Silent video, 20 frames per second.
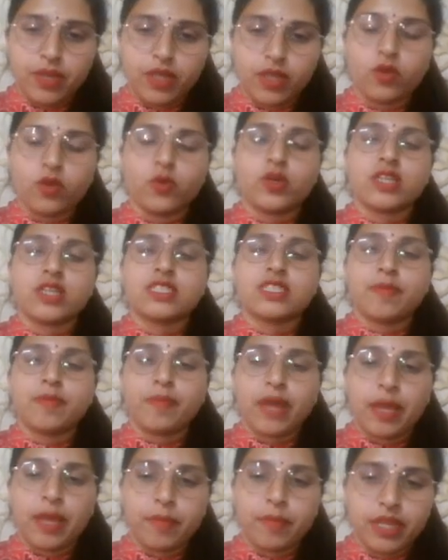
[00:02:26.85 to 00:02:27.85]
You can say
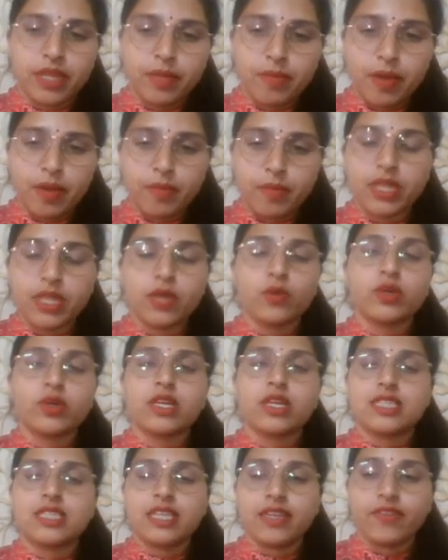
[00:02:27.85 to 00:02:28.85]
primary memory, you
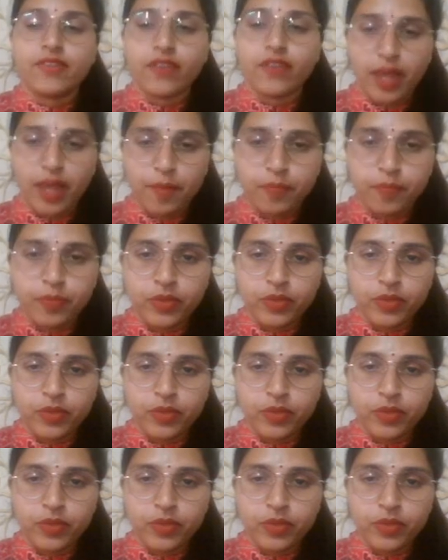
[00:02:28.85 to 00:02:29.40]
can say RAM.